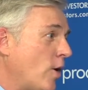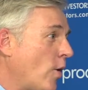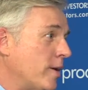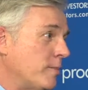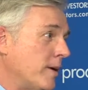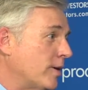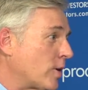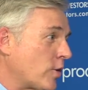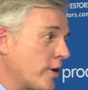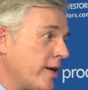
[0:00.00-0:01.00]
ointment,
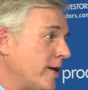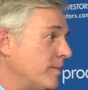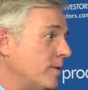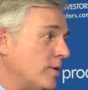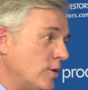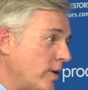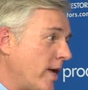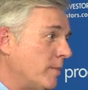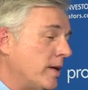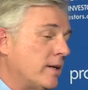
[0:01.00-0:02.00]
cream, you
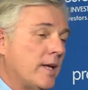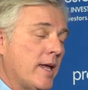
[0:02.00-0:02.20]
name it,